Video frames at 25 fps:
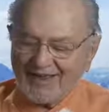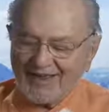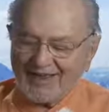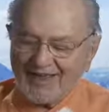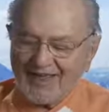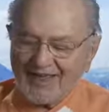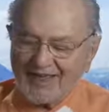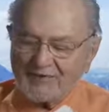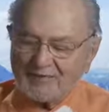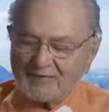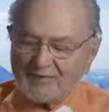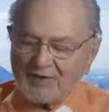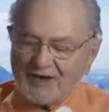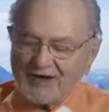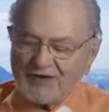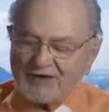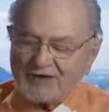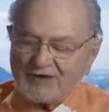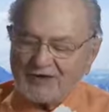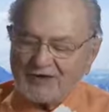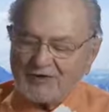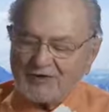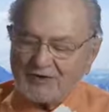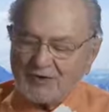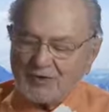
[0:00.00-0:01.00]
That
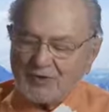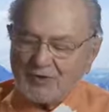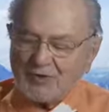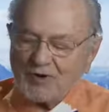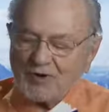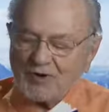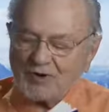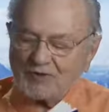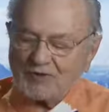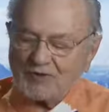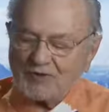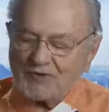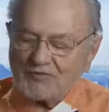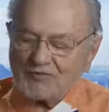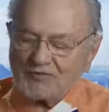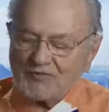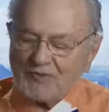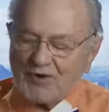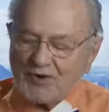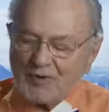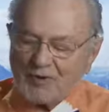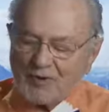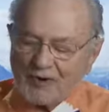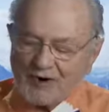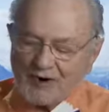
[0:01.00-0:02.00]
mighty tumult
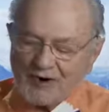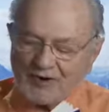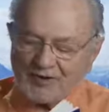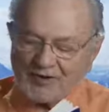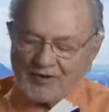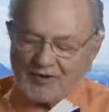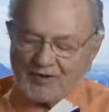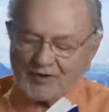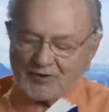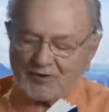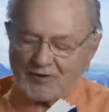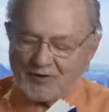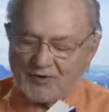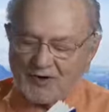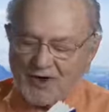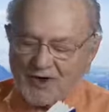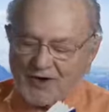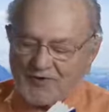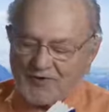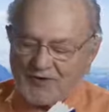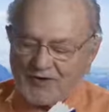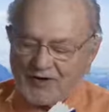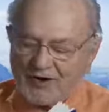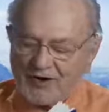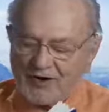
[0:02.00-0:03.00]
reverberating through
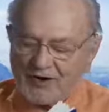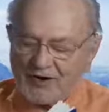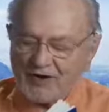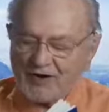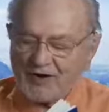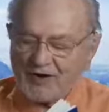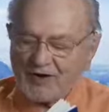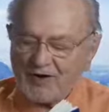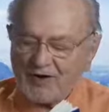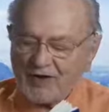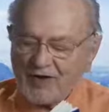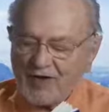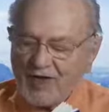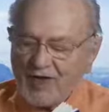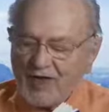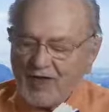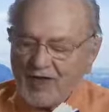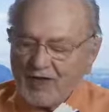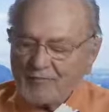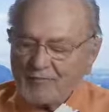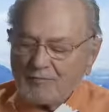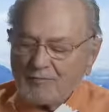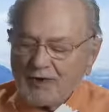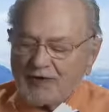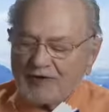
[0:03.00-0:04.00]
heaven and earth,
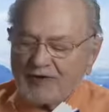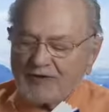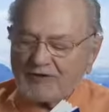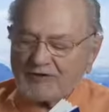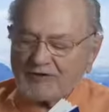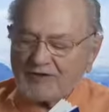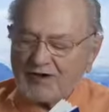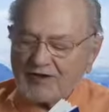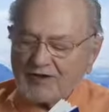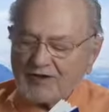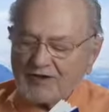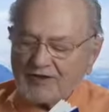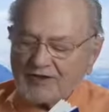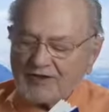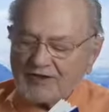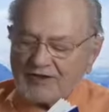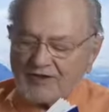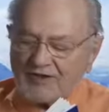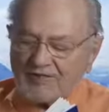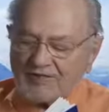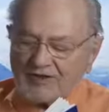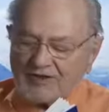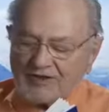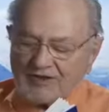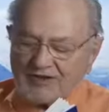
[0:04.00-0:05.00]
penetrating the
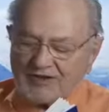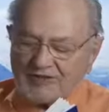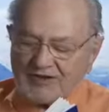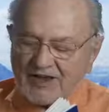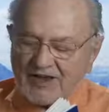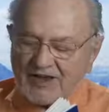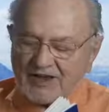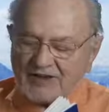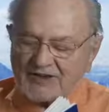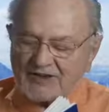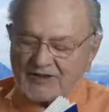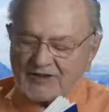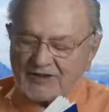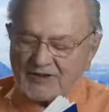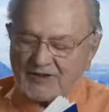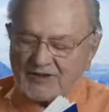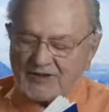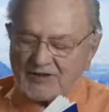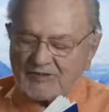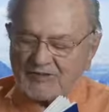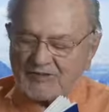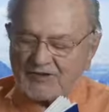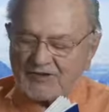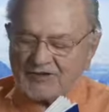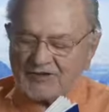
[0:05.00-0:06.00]
devotees' astral
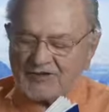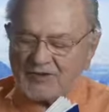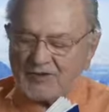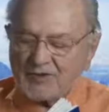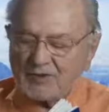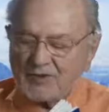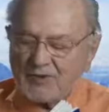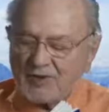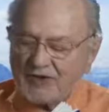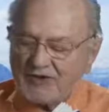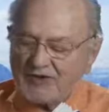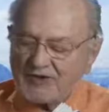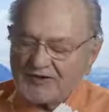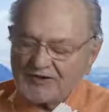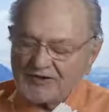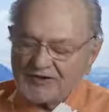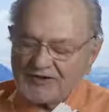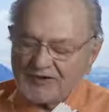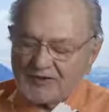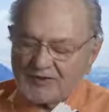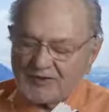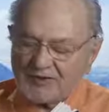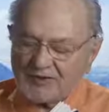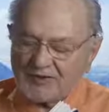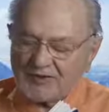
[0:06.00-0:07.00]
and physical bodies, in
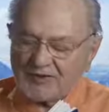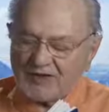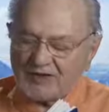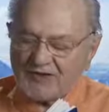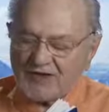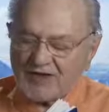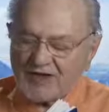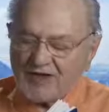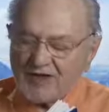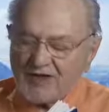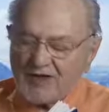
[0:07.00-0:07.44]
other words,